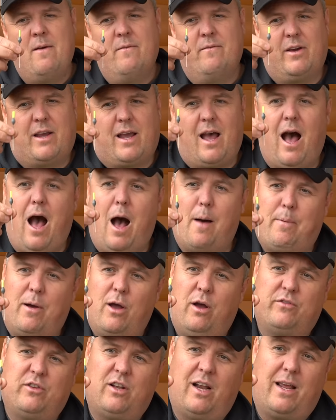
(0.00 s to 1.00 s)
for carp,
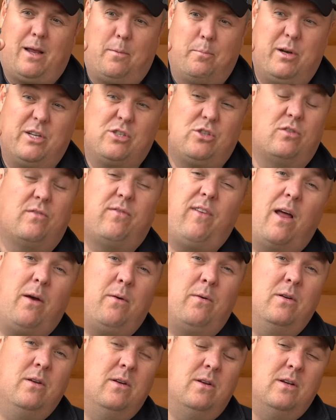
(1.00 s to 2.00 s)
I often like a bristle float.